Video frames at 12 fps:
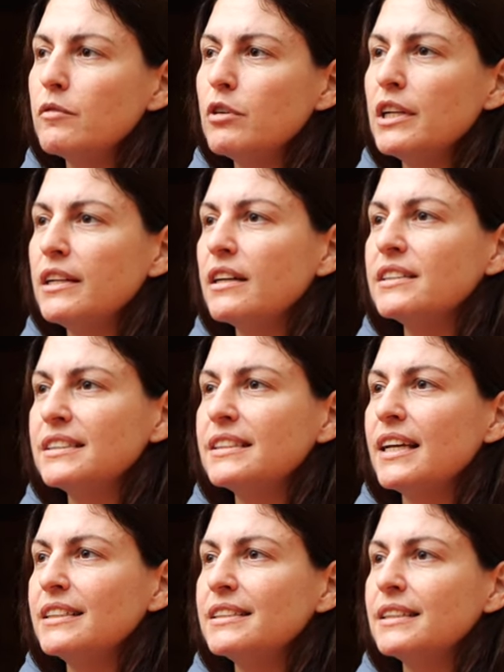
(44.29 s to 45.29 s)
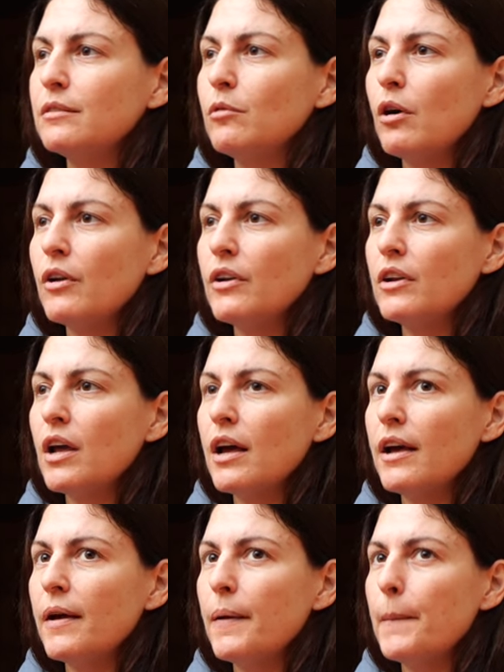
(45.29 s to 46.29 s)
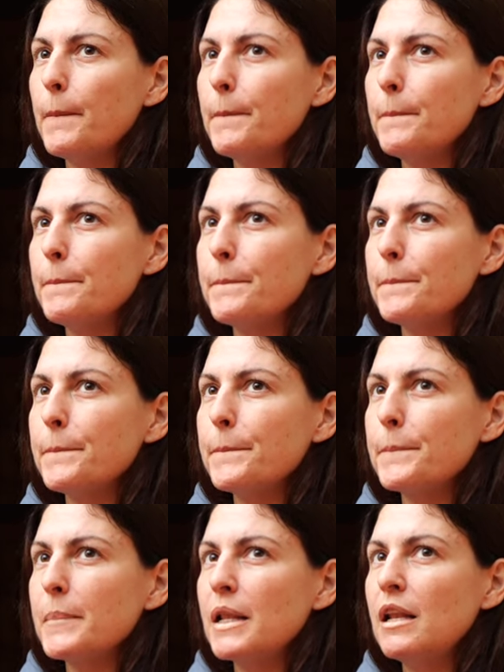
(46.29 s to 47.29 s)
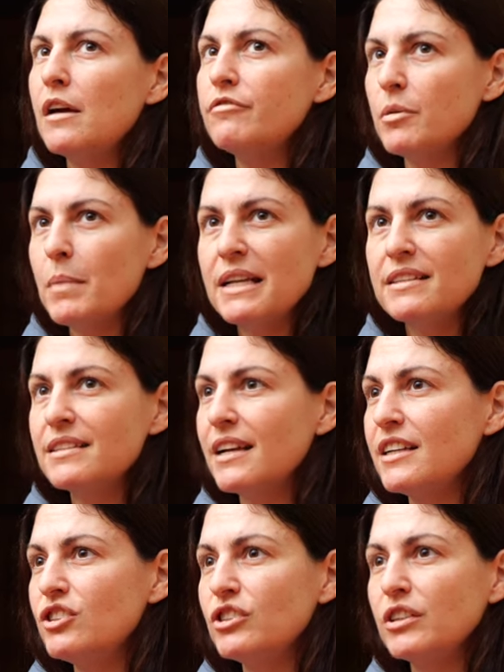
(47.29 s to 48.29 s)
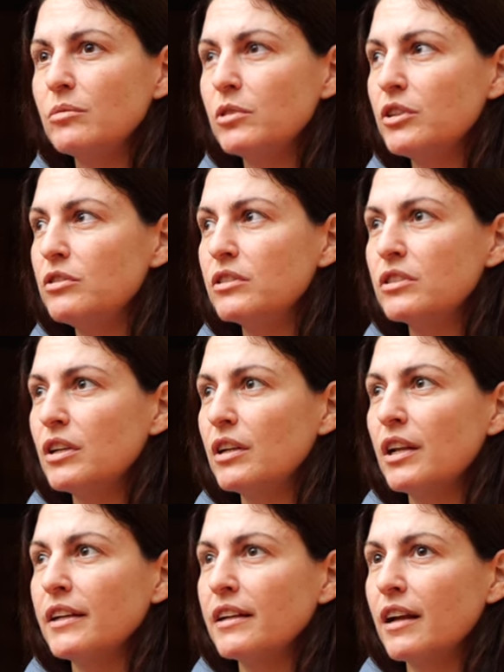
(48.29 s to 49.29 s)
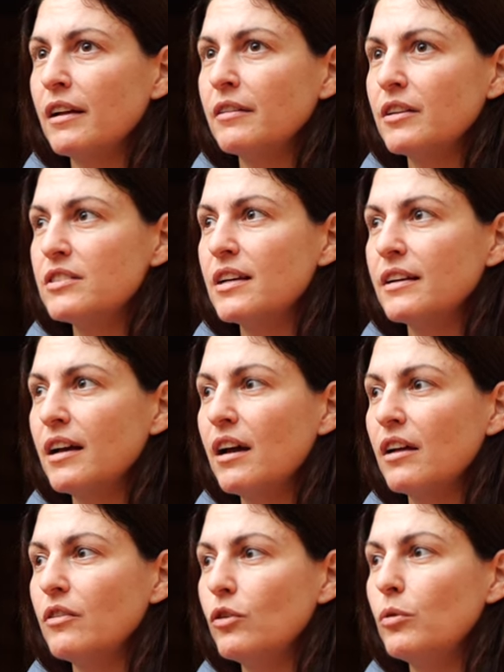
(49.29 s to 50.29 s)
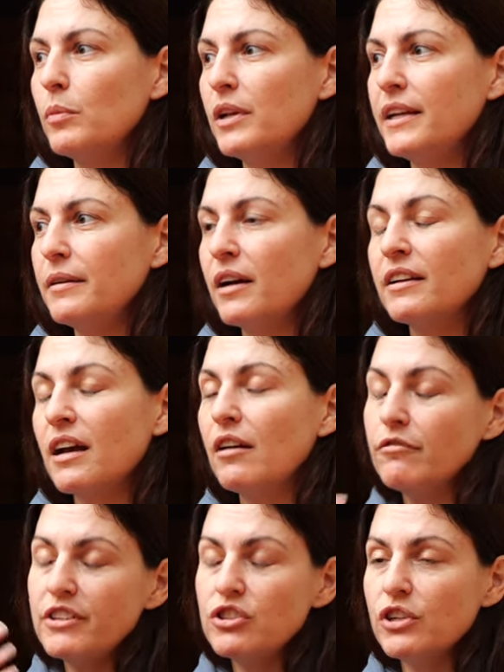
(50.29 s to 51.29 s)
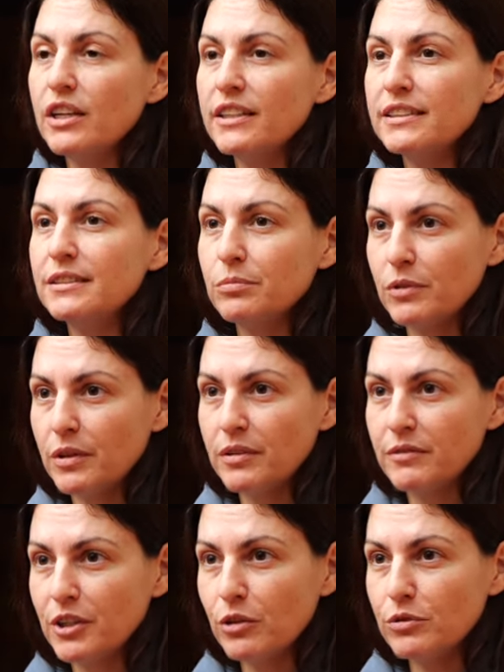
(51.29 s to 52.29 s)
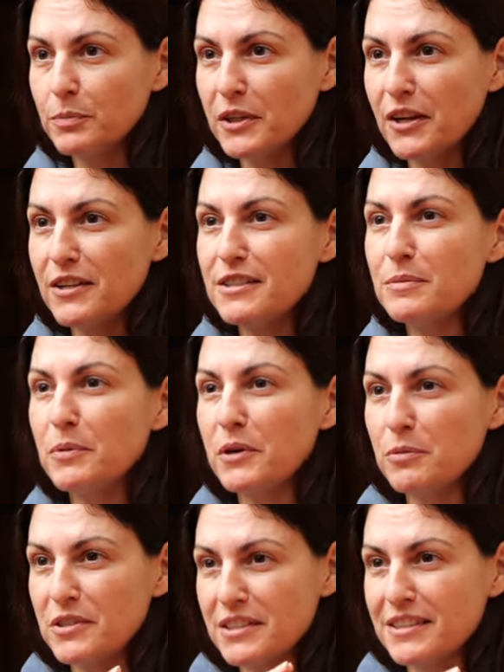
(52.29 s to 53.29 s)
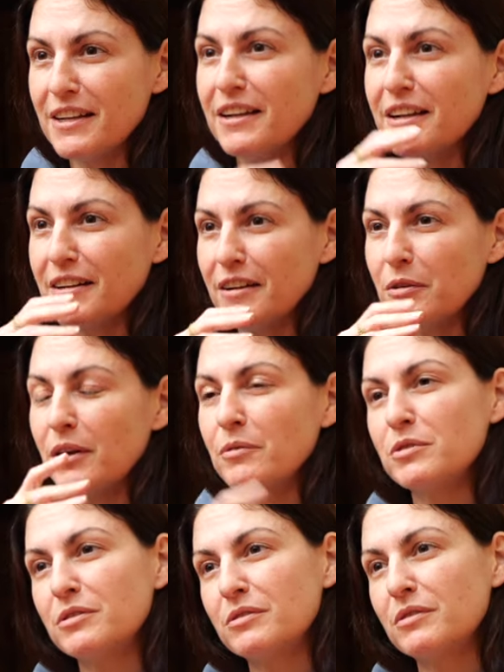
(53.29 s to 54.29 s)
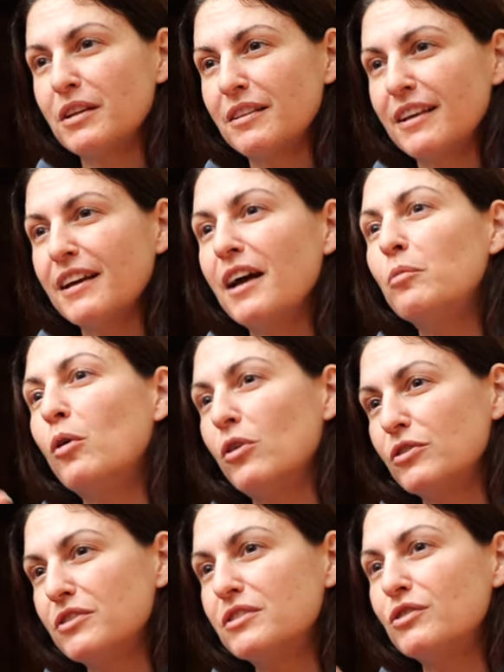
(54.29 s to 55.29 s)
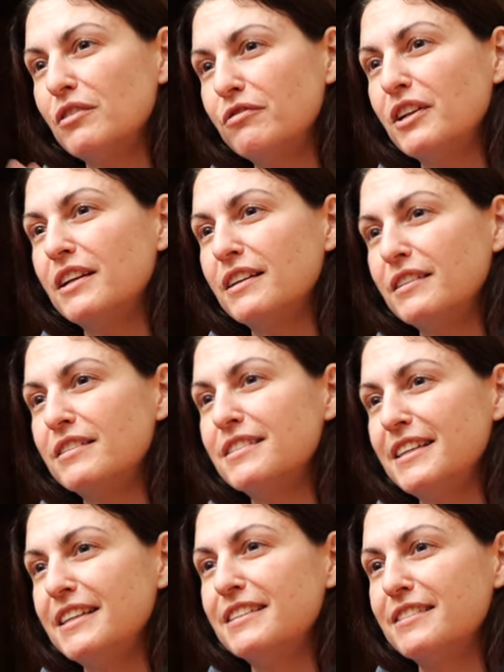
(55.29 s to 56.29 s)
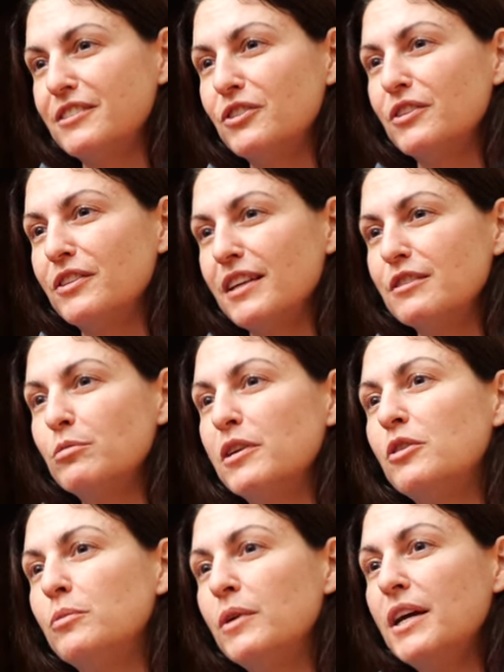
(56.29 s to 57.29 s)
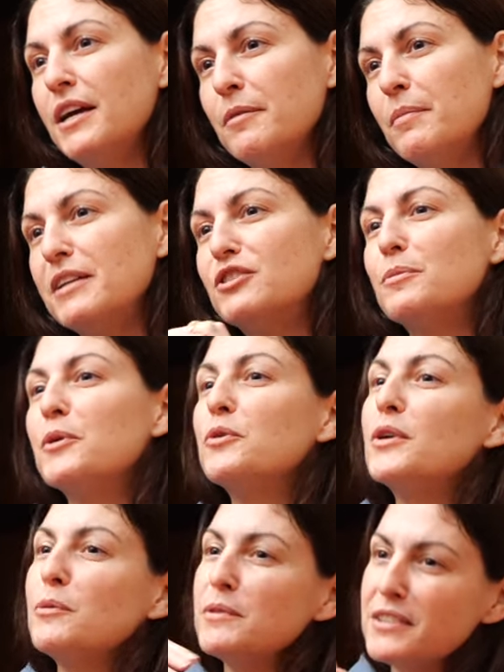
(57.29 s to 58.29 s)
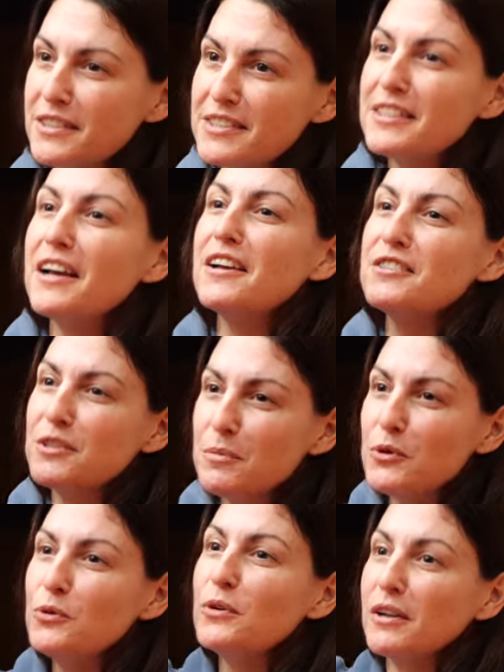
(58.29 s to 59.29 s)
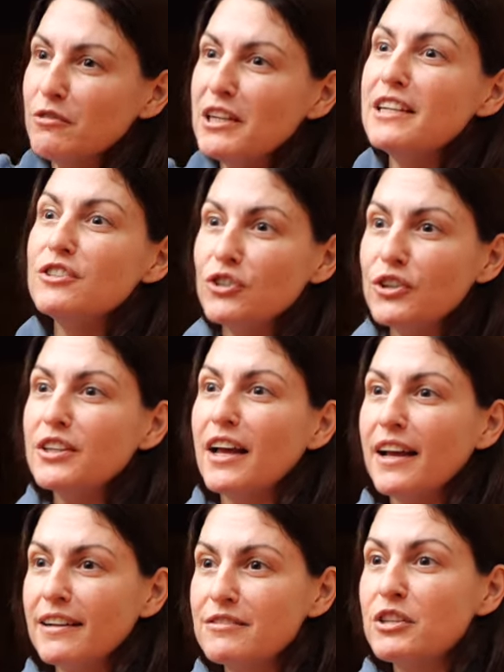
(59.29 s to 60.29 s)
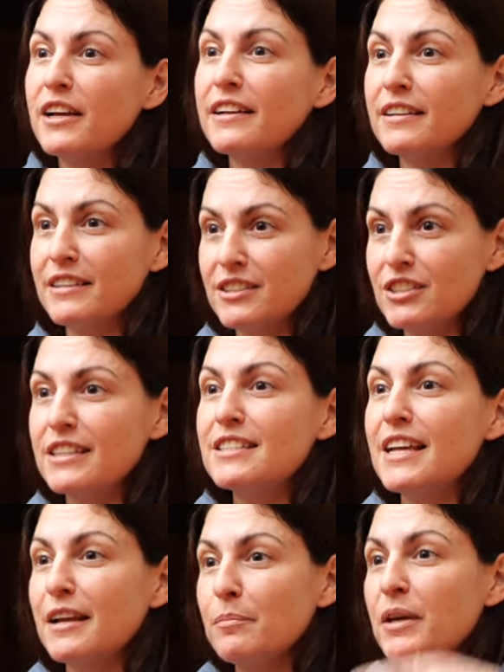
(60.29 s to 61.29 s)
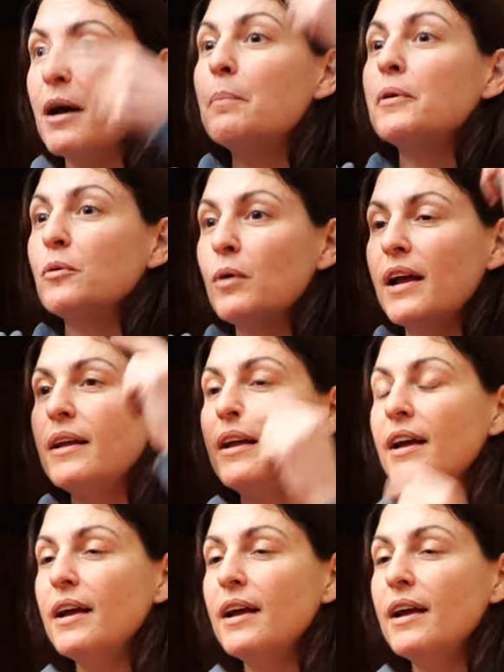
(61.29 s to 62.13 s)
Really nice tasting one. Loved the meditation. I can't visualize when I close my eyes, but it was, I think I was drifting and seeing certain things when you mentioned about going out to the stars, the moon. I really enjoyed that. Like, did take me up and away.